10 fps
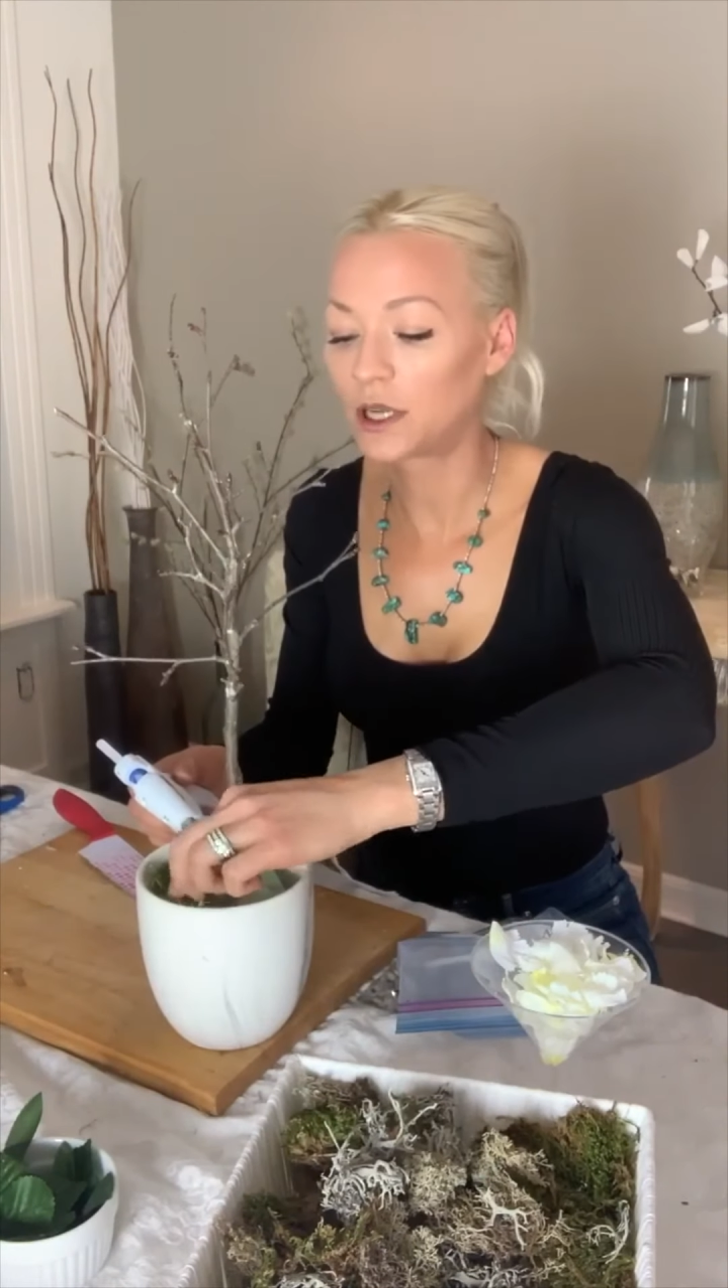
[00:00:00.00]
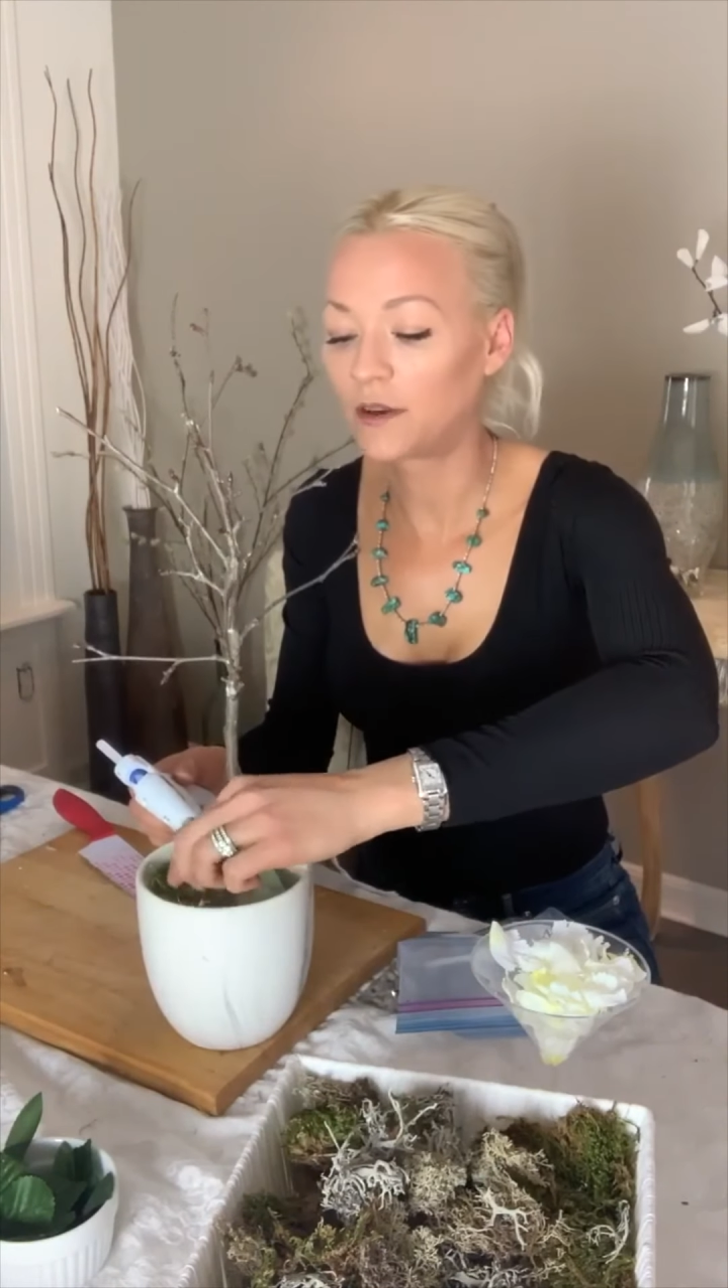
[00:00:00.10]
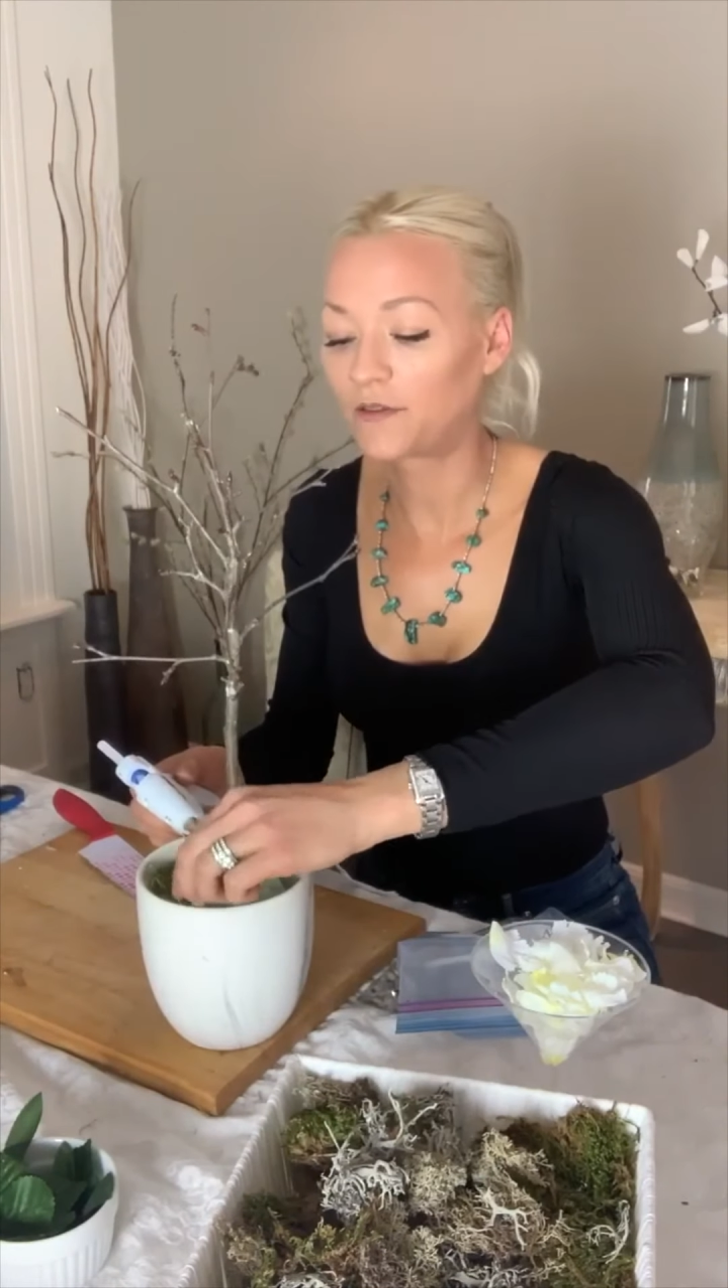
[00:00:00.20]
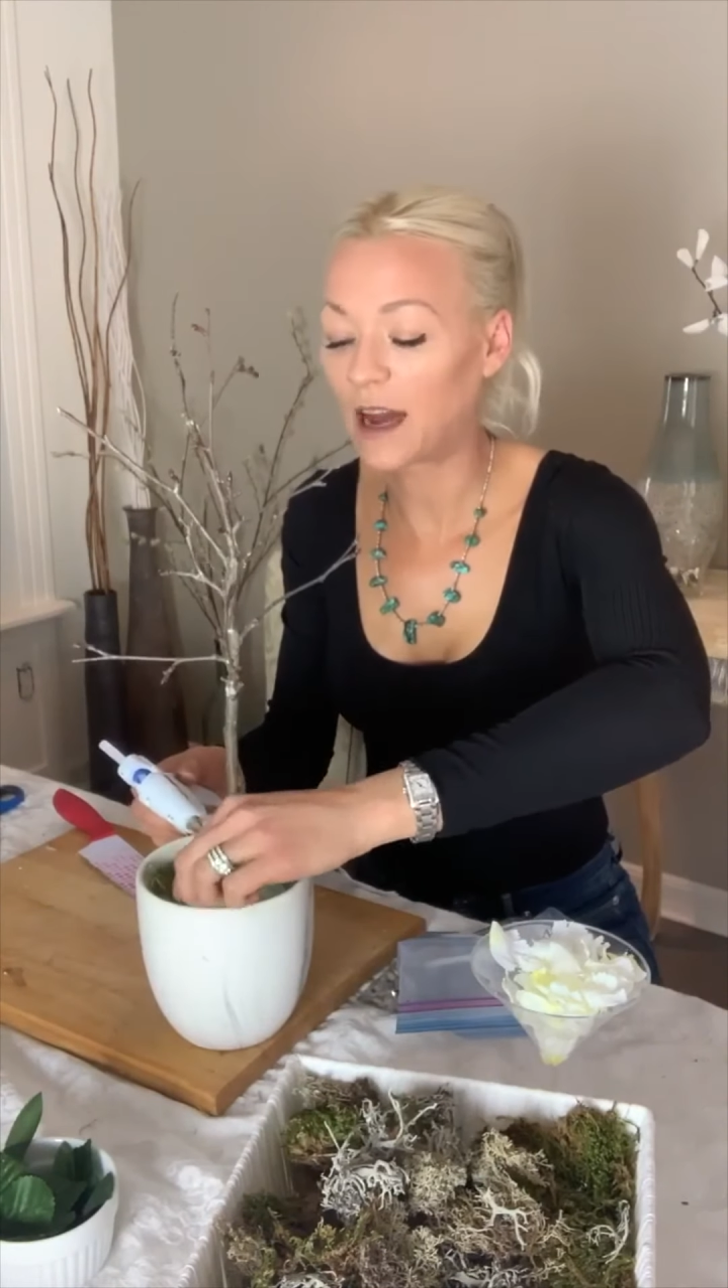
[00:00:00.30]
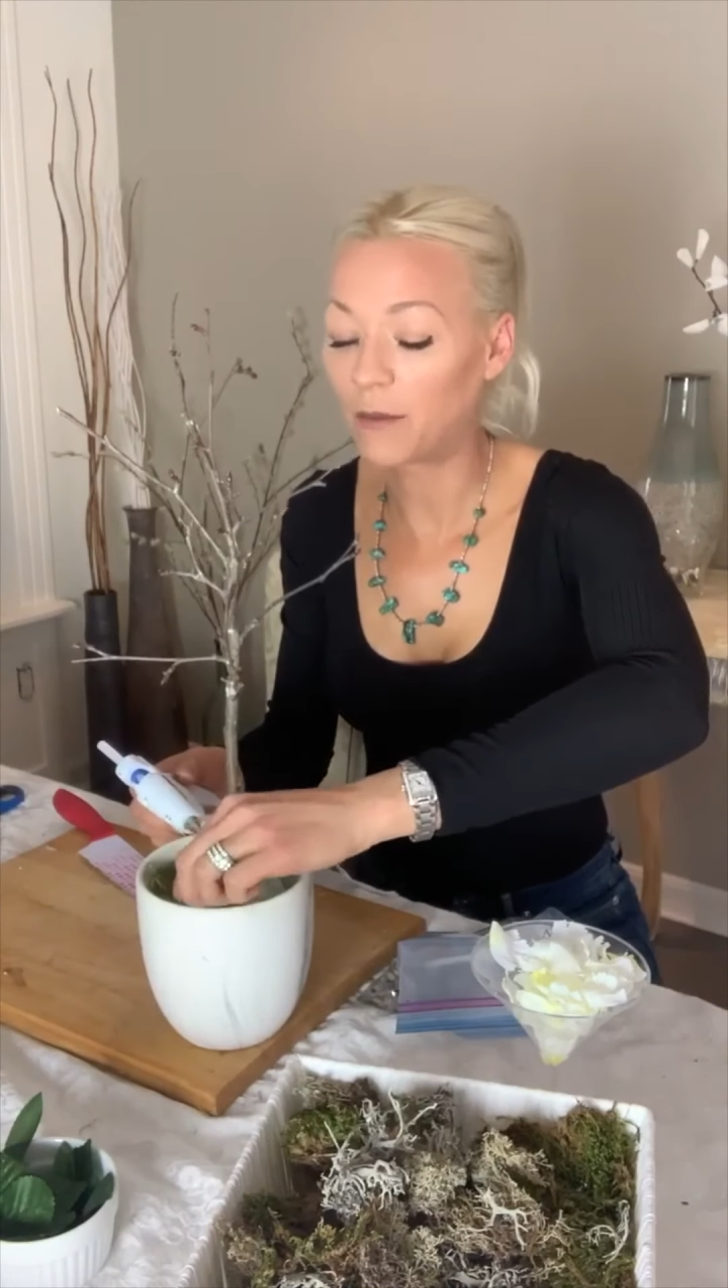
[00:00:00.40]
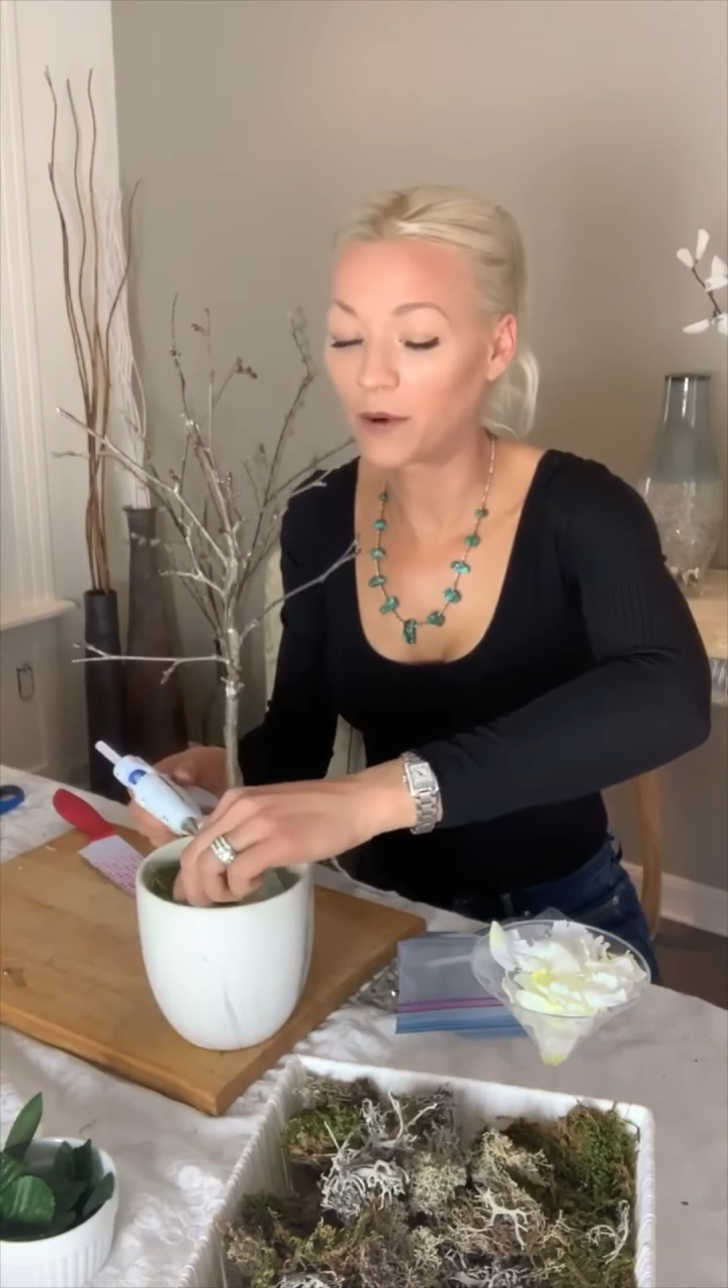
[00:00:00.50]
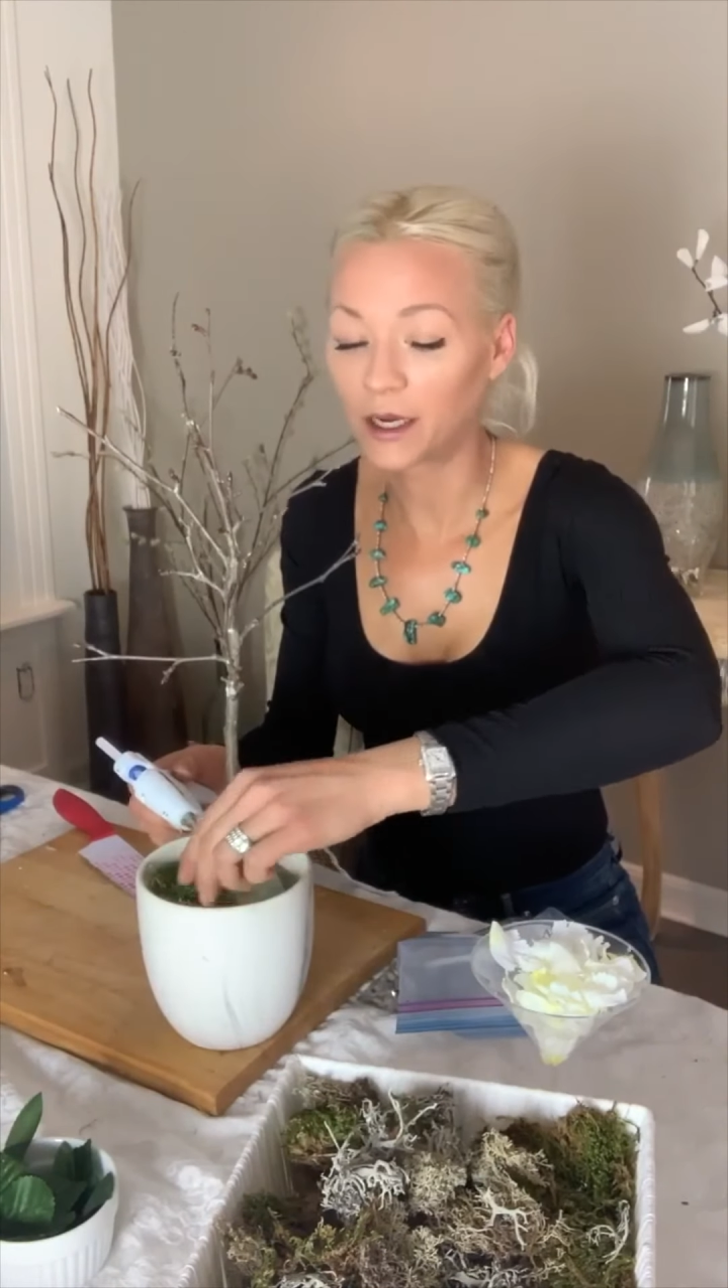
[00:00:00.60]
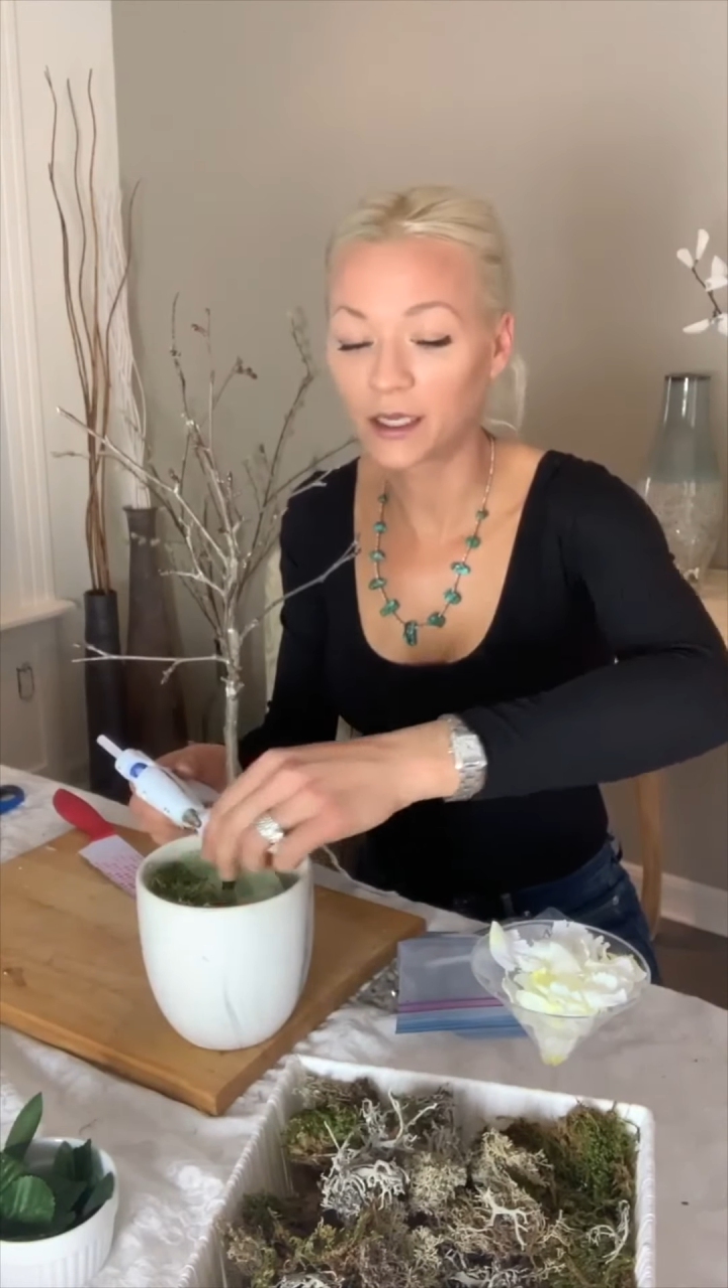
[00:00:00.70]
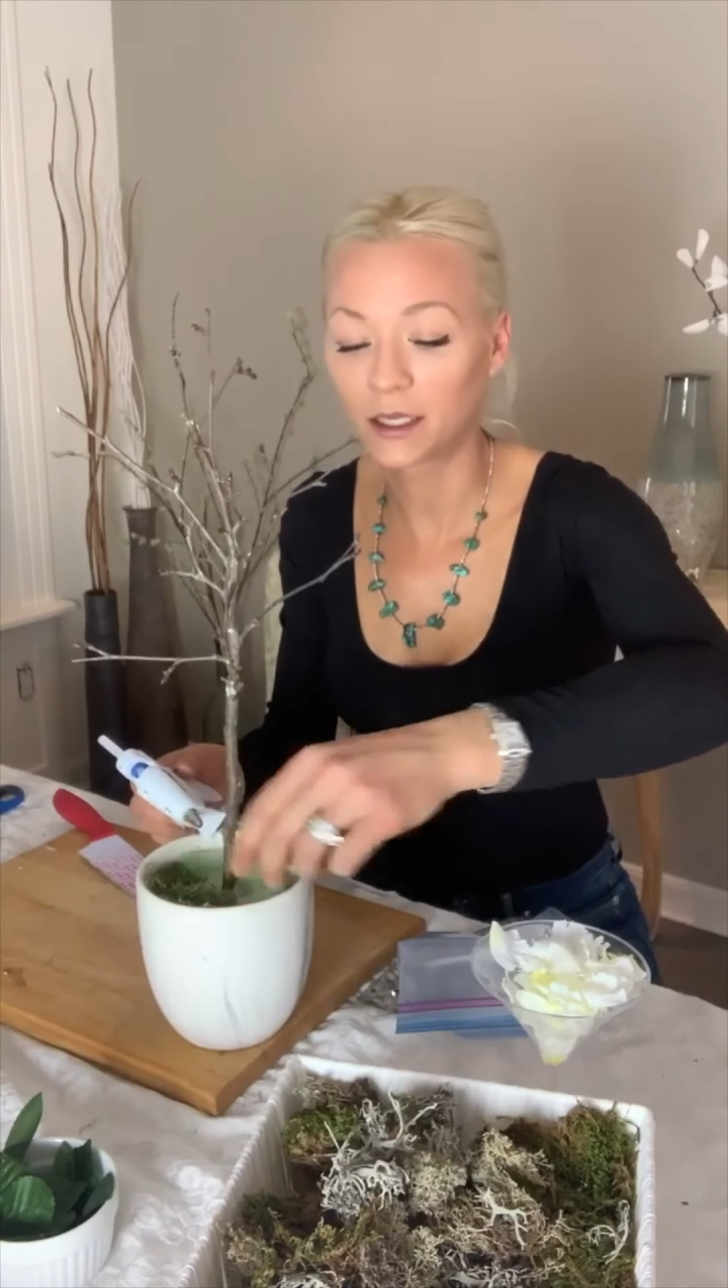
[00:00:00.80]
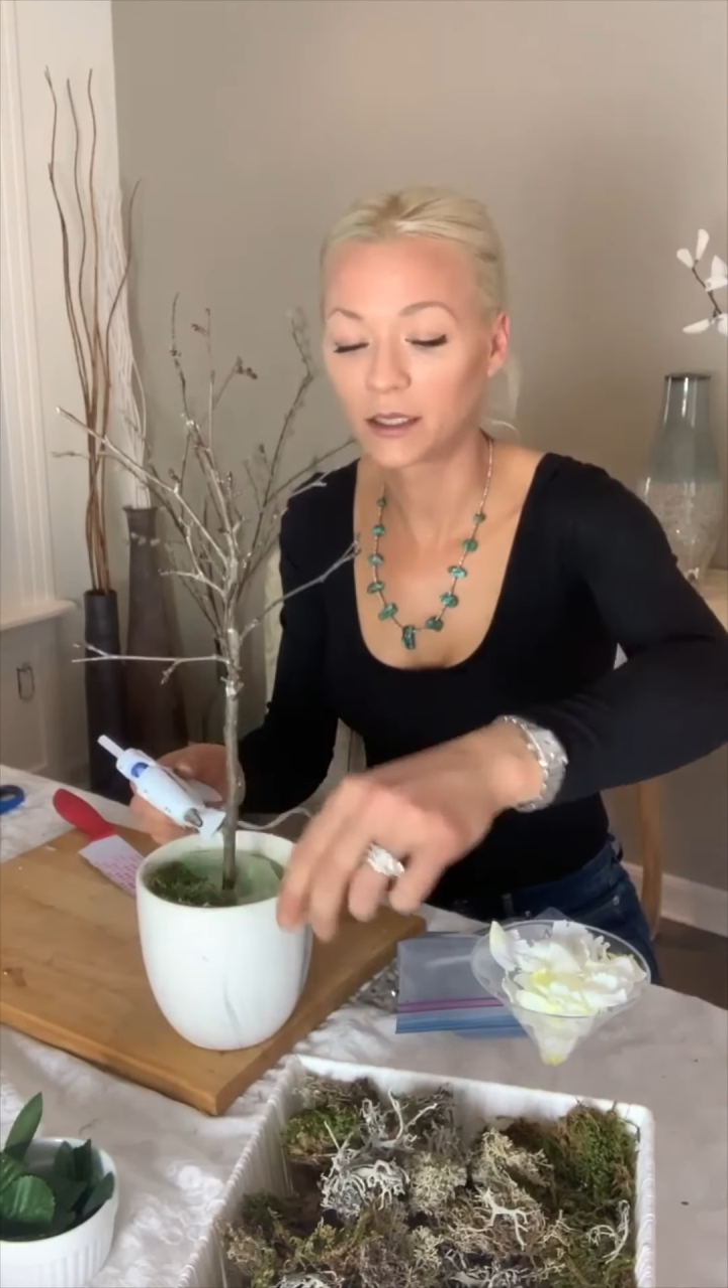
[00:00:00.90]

fabric,